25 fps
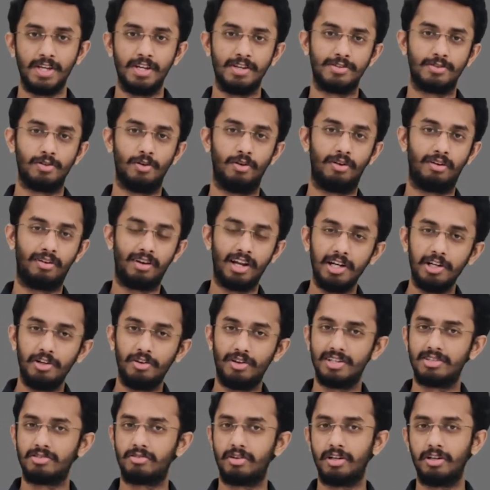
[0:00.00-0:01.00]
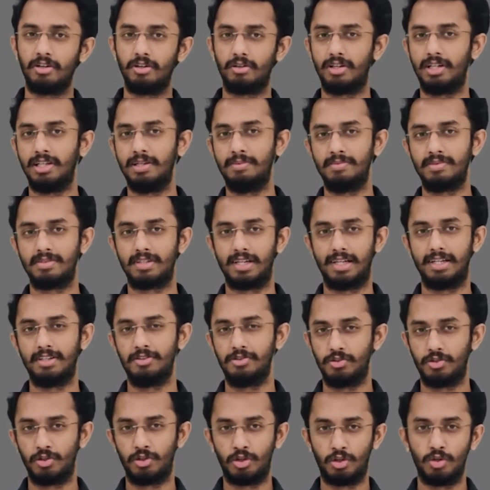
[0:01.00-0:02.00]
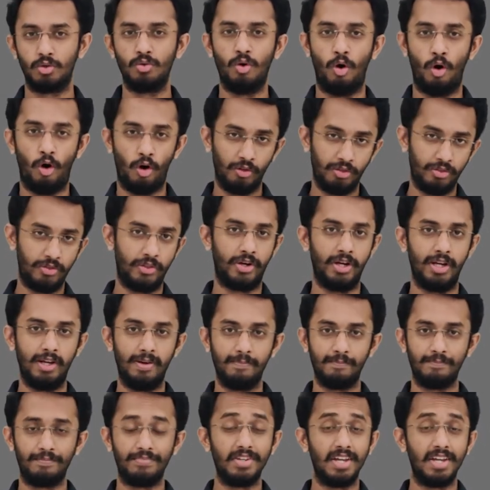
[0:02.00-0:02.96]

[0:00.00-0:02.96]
So try to restrict your team size to 2 or 3